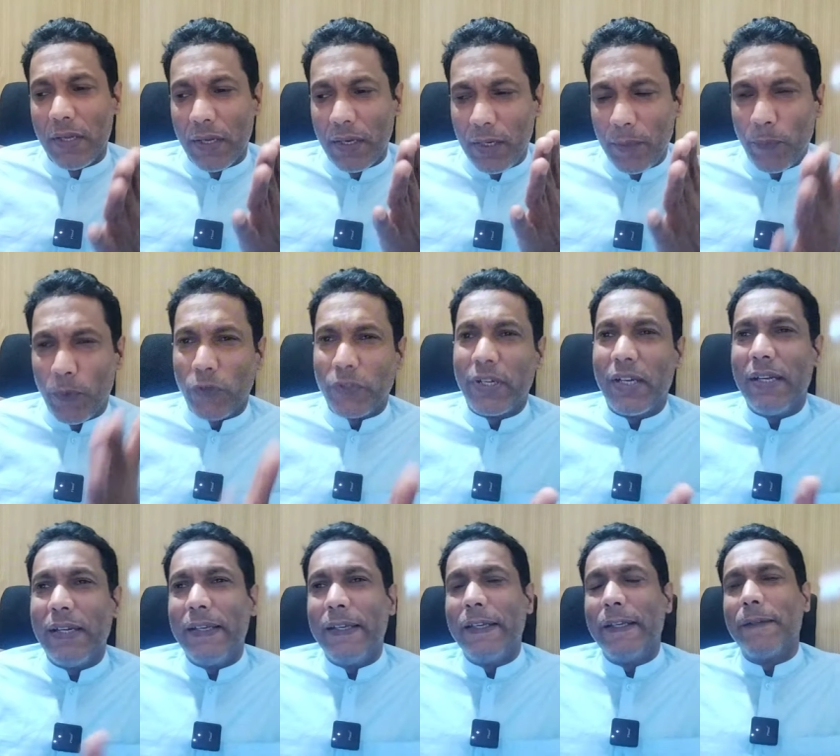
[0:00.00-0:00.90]

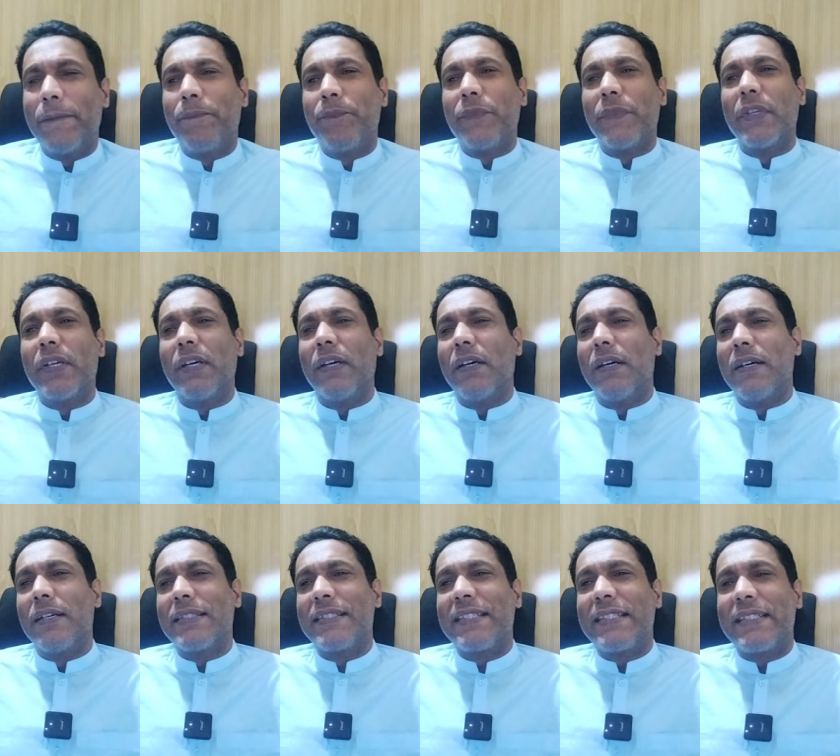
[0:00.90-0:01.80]
Reportedly,
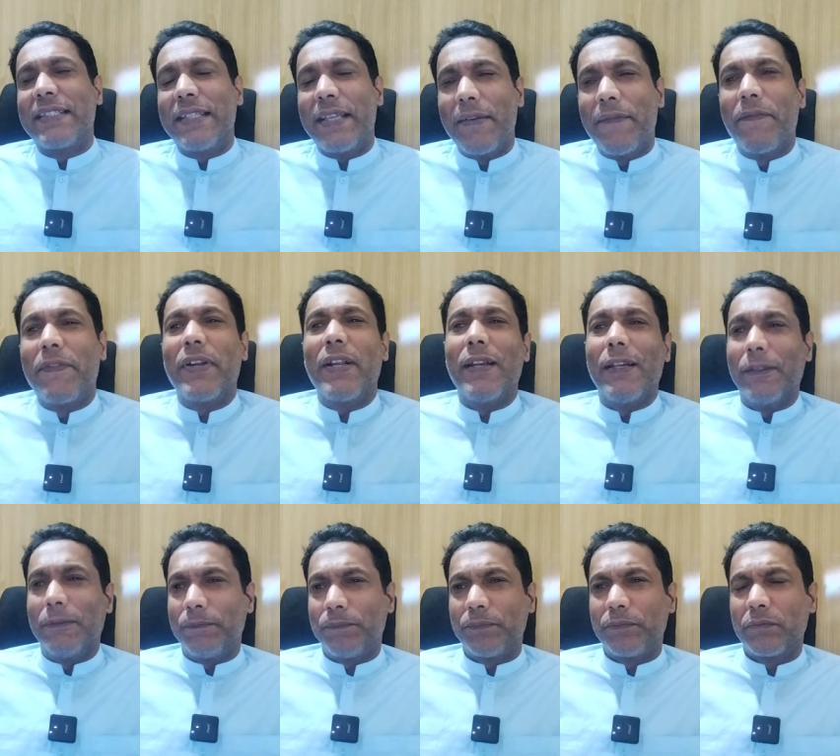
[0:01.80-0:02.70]
uh, several,
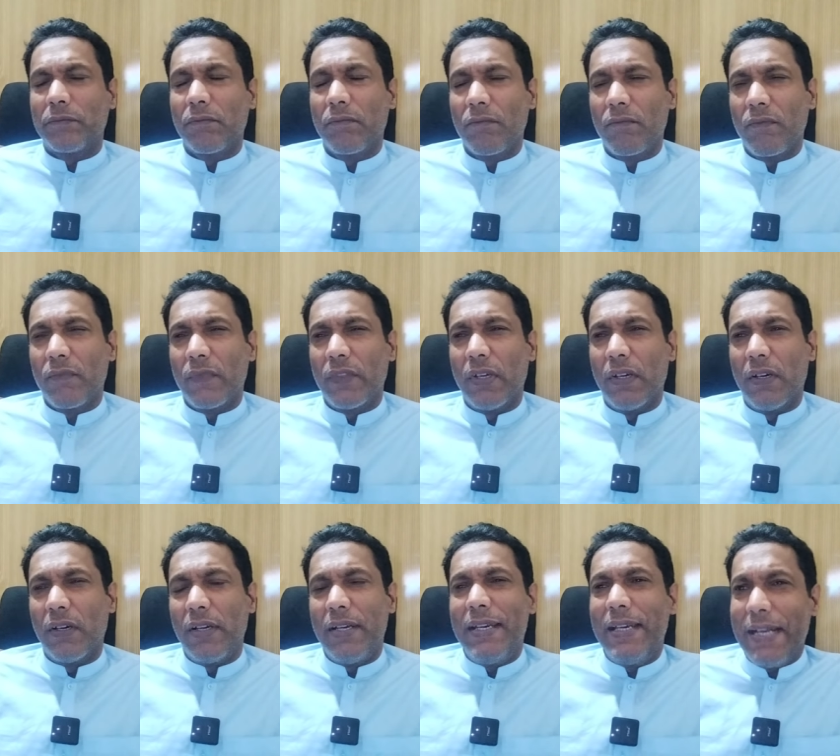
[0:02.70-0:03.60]

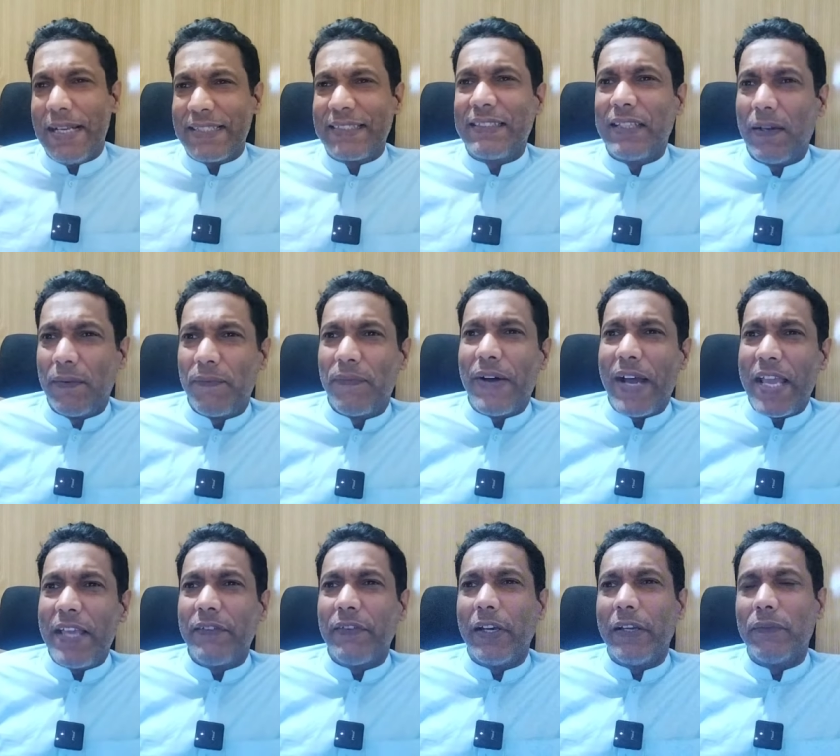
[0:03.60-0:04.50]
uh, less than
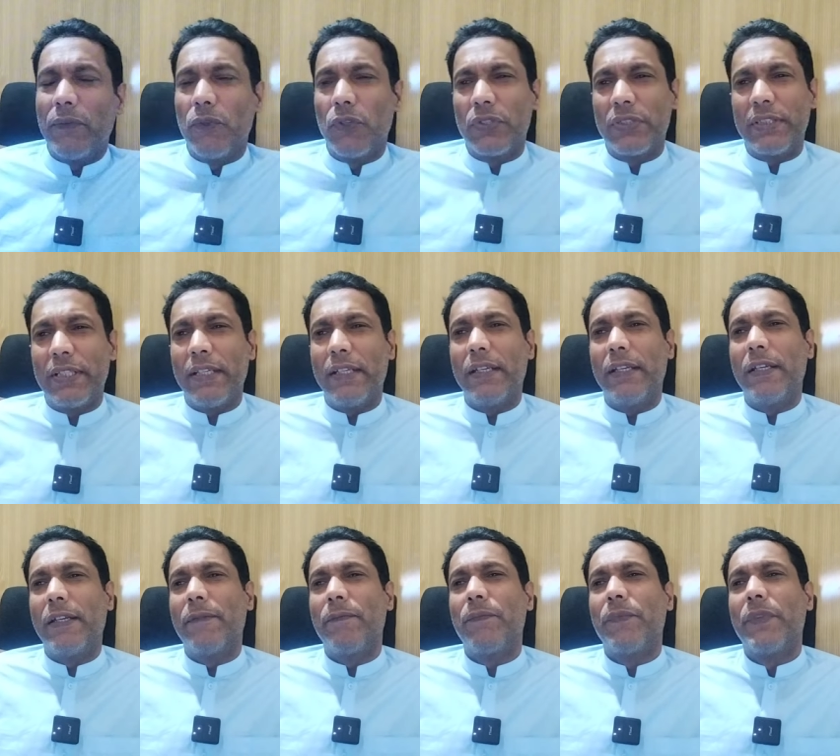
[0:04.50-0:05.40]
five, I would
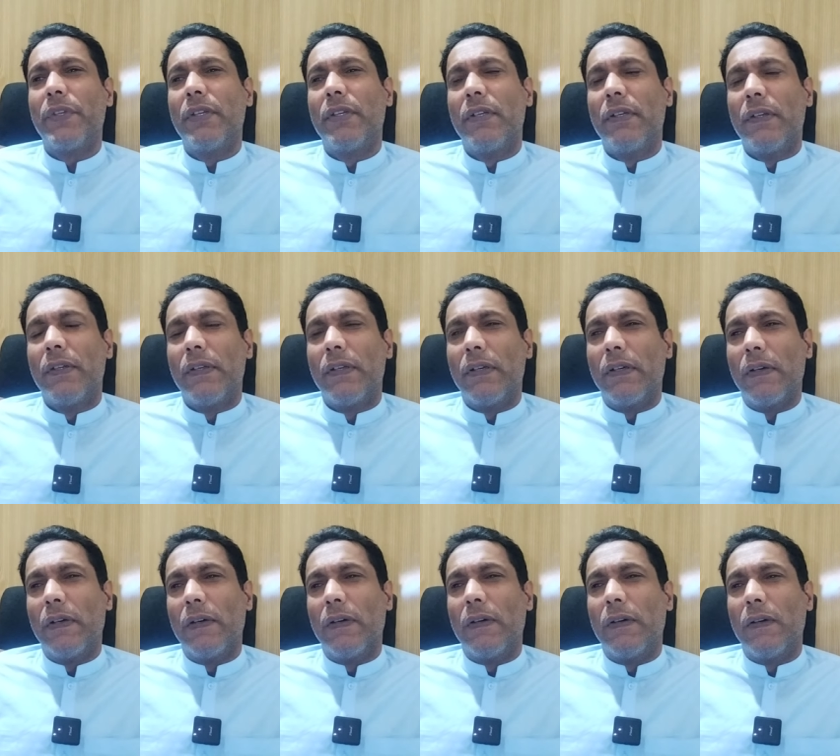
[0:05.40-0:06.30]
say,
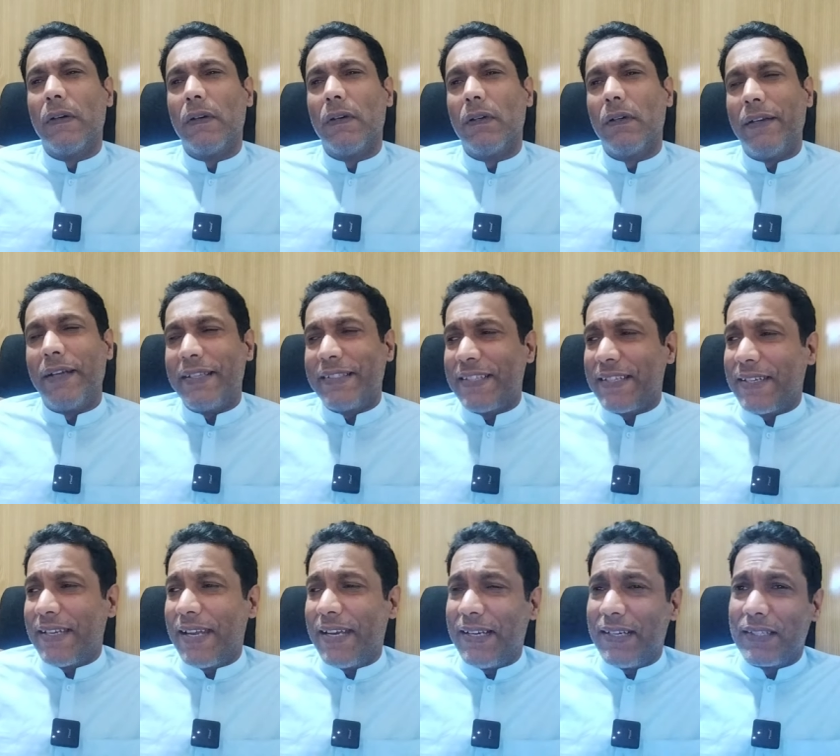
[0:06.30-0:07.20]
uh,
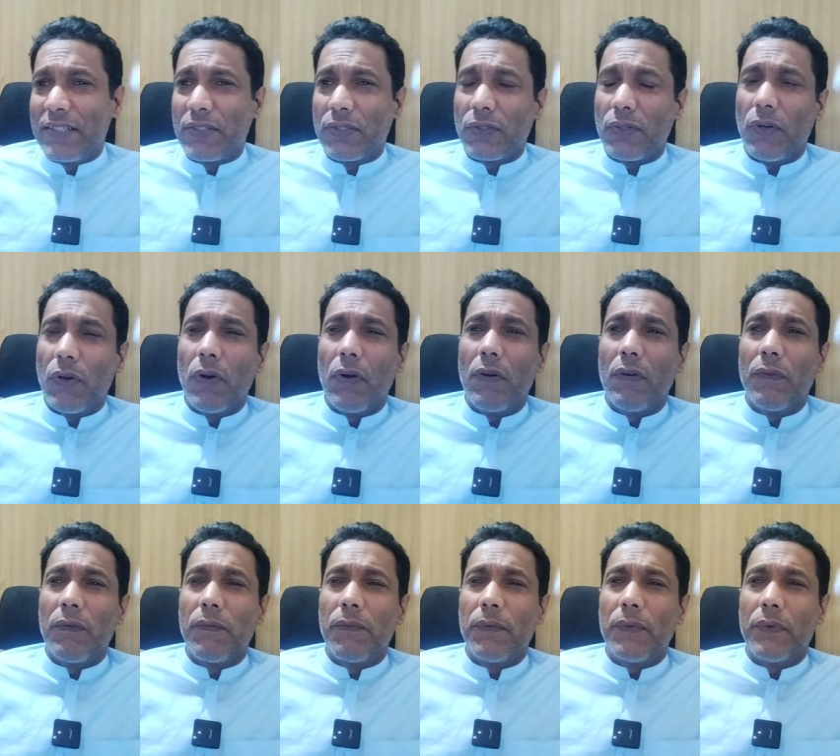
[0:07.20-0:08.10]
residents
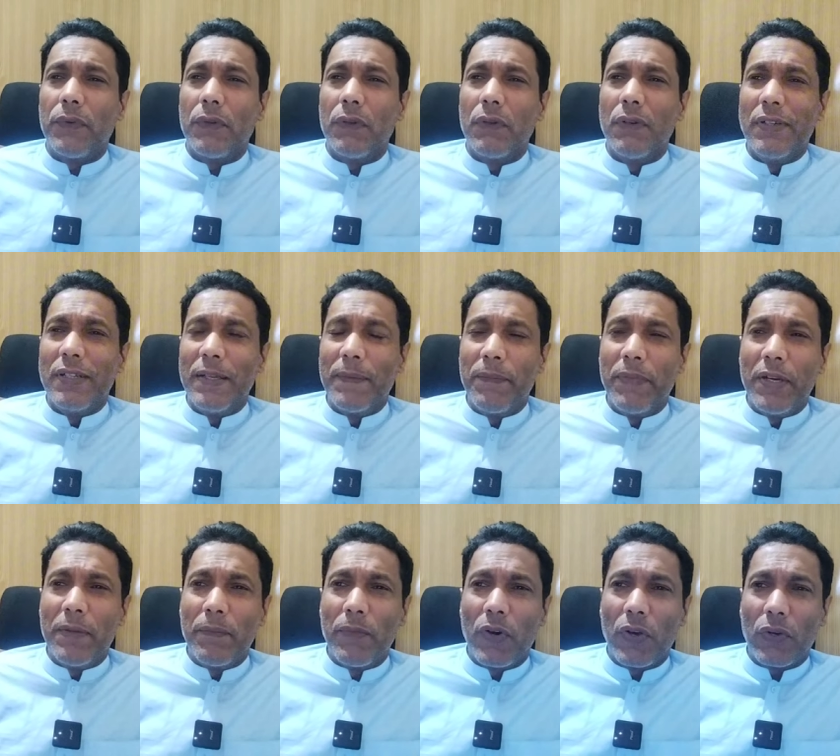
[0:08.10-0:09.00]
of uh,
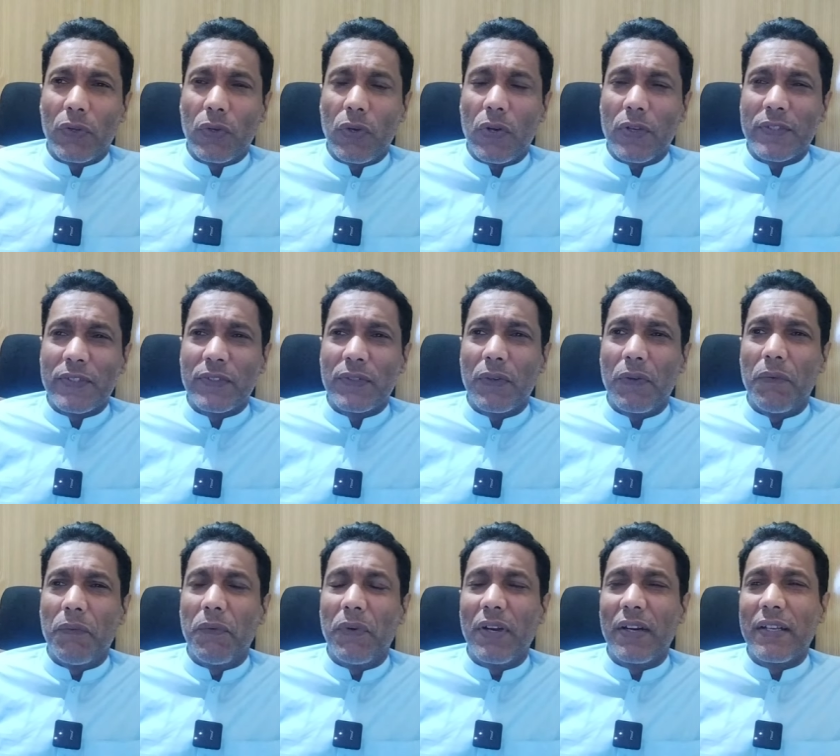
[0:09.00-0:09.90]
Debre Markos
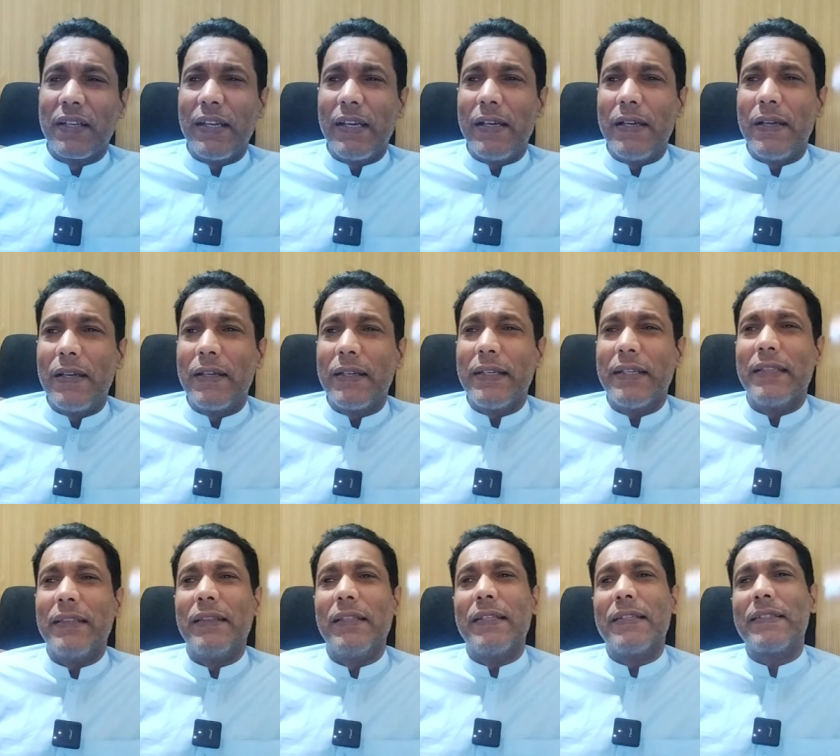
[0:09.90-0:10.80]
were killed
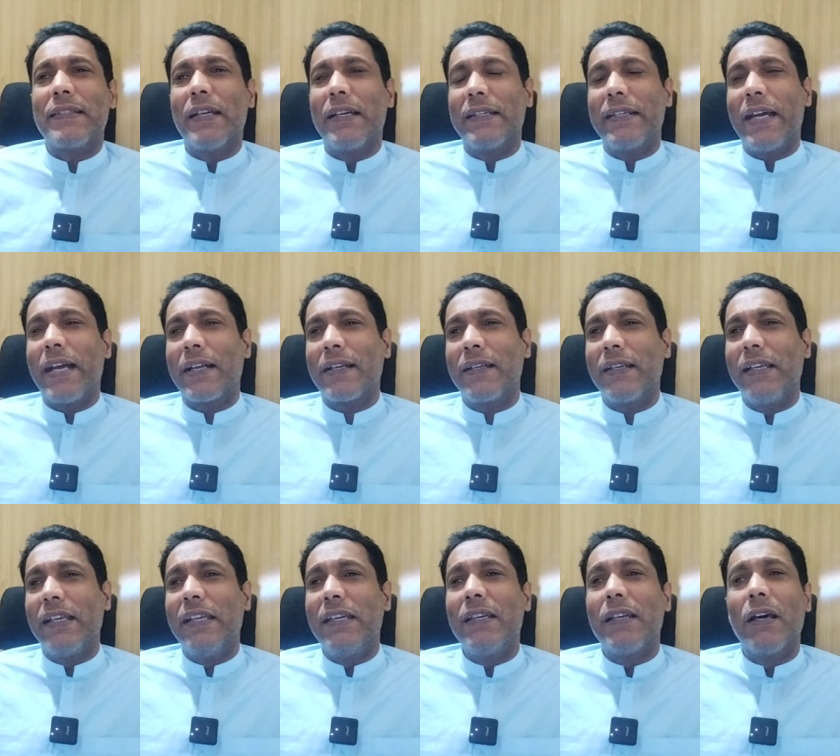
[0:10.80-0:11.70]
in this attack
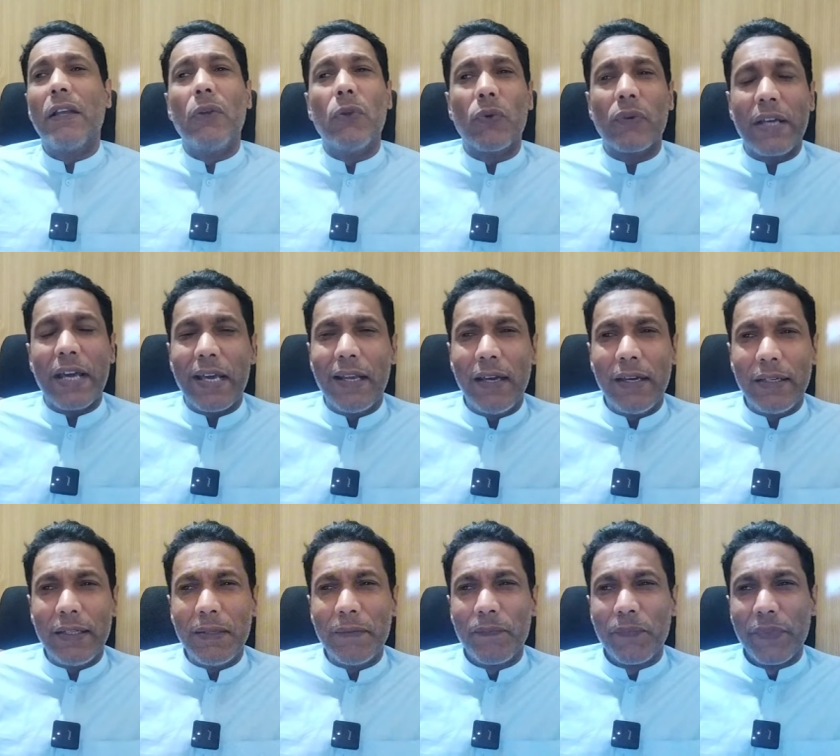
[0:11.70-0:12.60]
in a
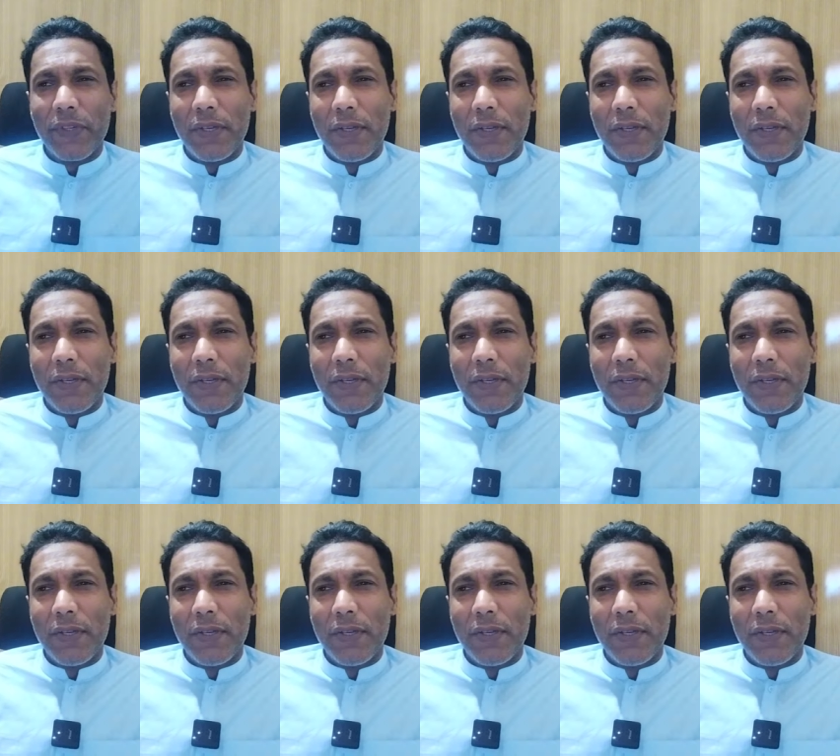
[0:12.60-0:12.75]
locality.